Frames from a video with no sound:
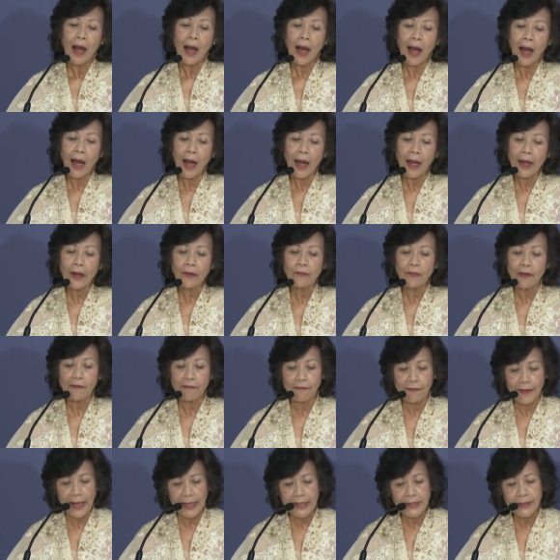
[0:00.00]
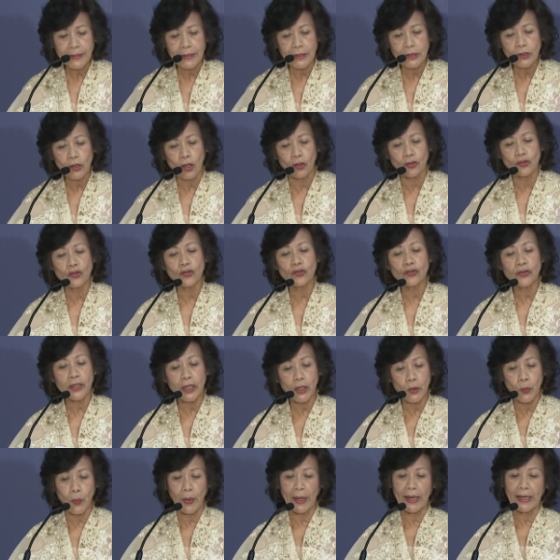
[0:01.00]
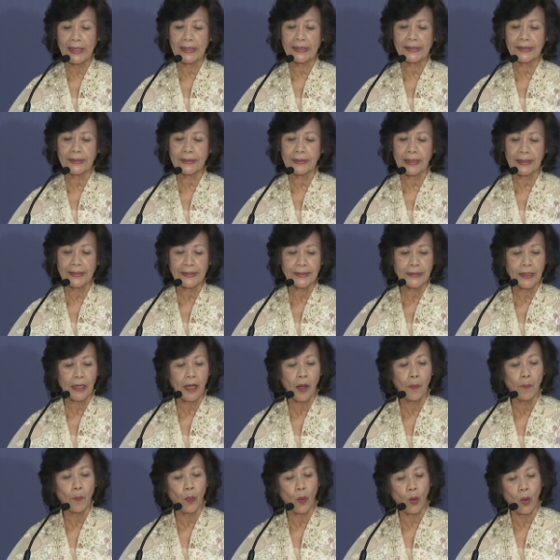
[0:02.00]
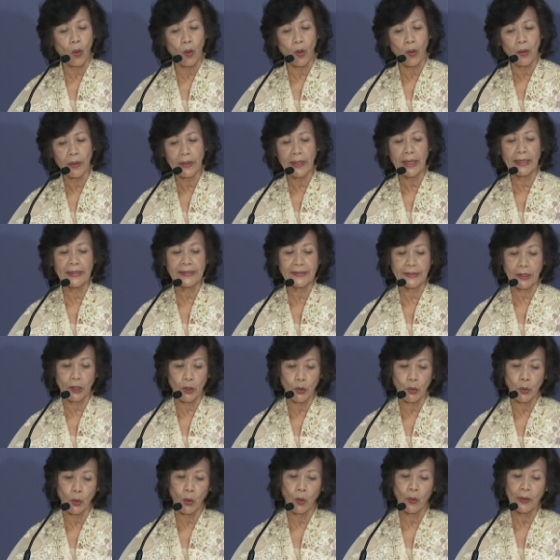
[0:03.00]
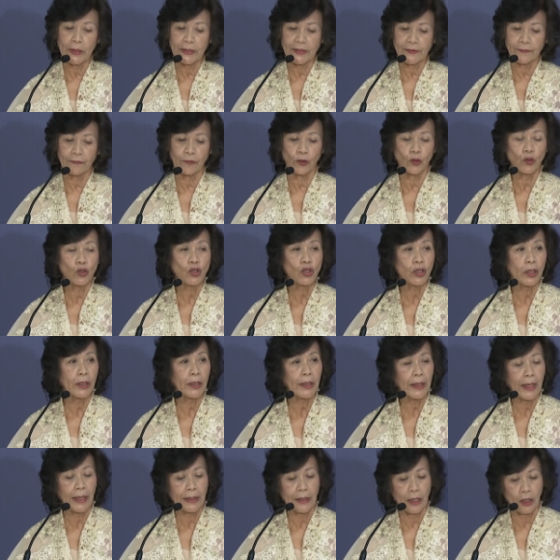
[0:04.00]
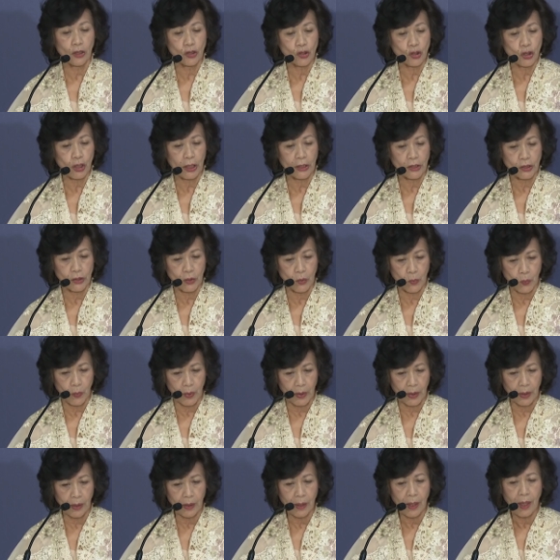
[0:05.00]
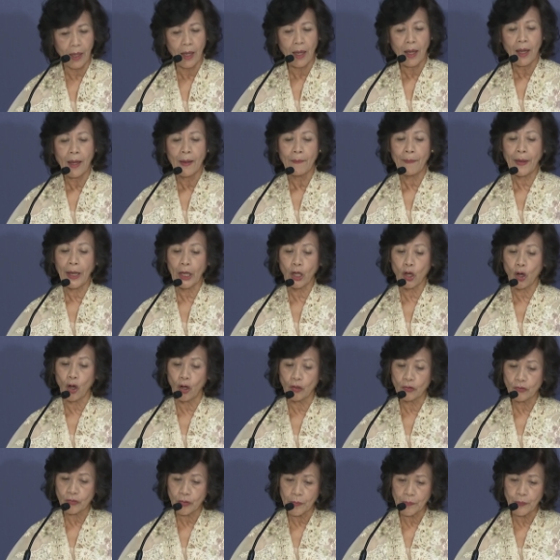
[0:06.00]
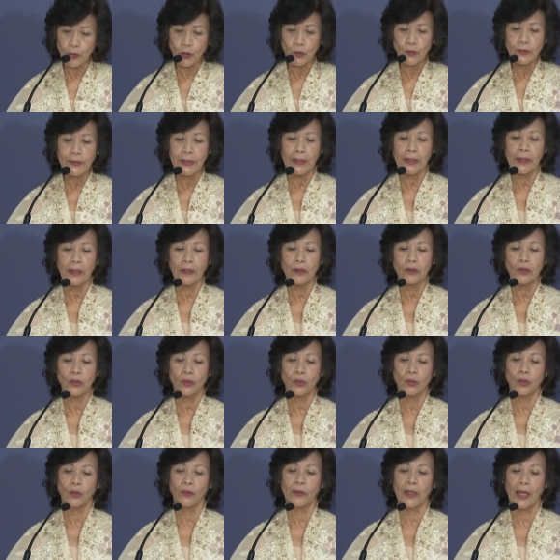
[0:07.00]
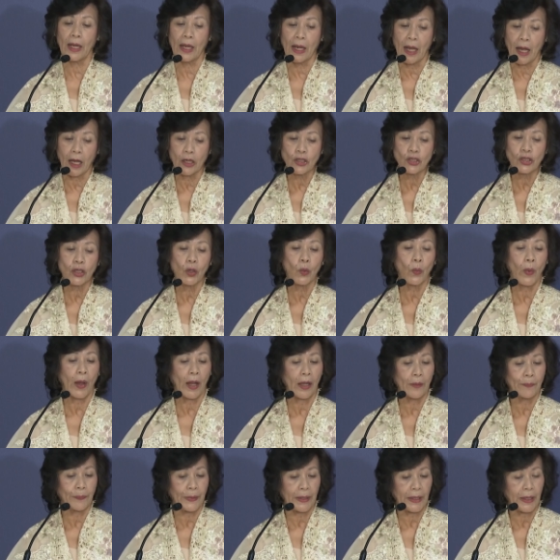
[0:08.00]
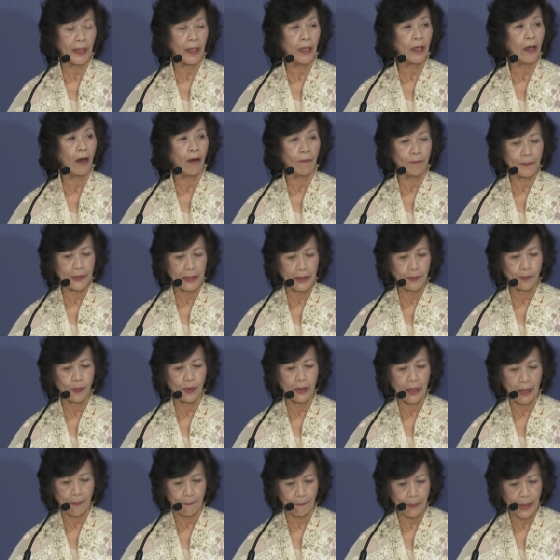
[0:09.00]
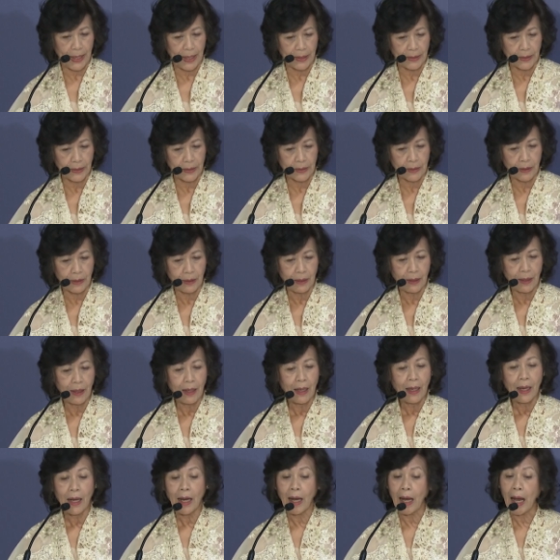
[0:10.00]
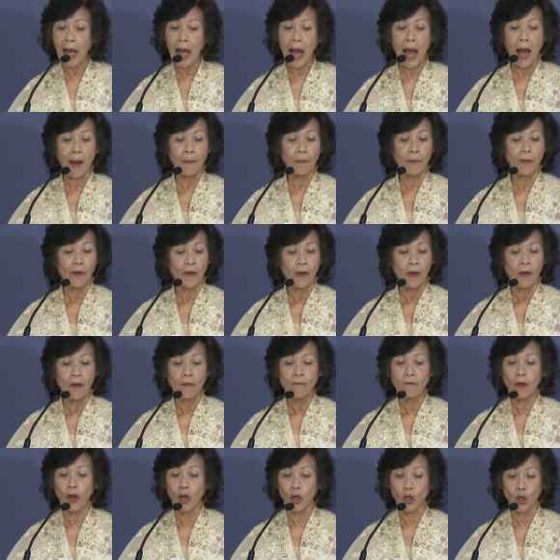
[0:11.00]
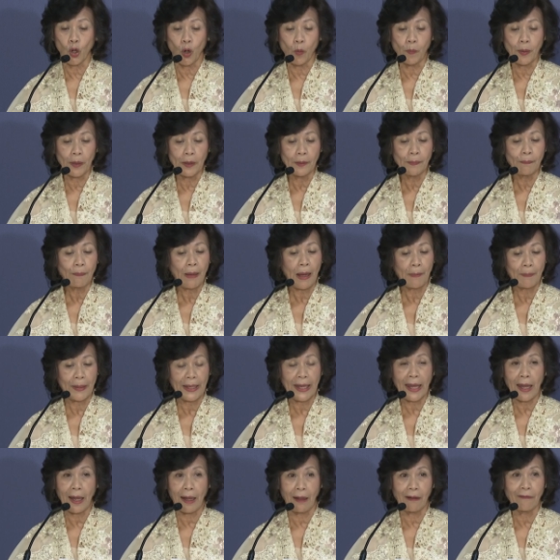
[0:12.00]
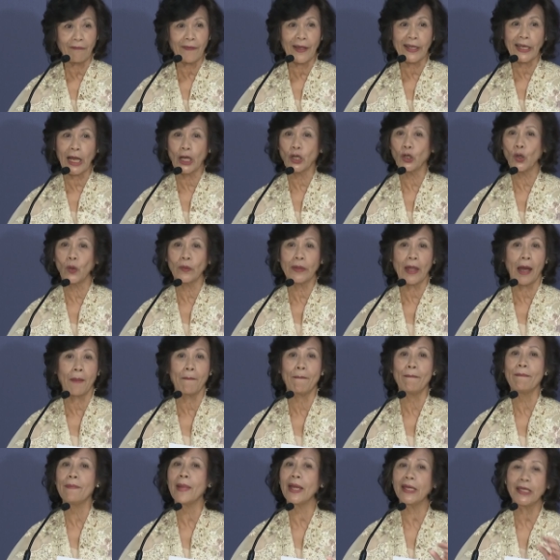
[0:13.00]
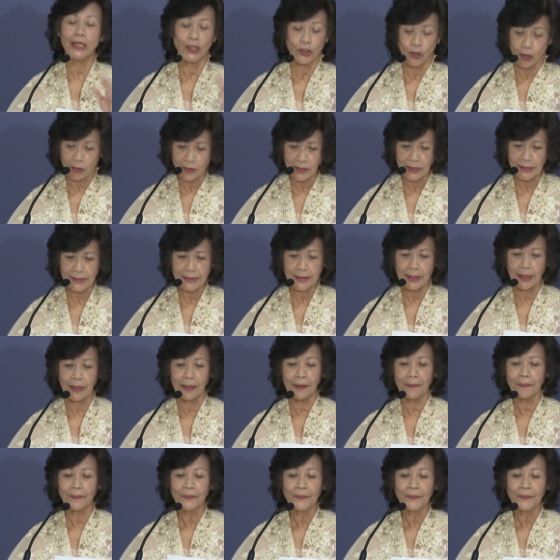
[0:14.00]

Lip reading: I reflected on three ways that Singapore can secure its future in our changing world by contributing to the larger well-being of people and planet: a hub for global public health, and I know there are many doctors here,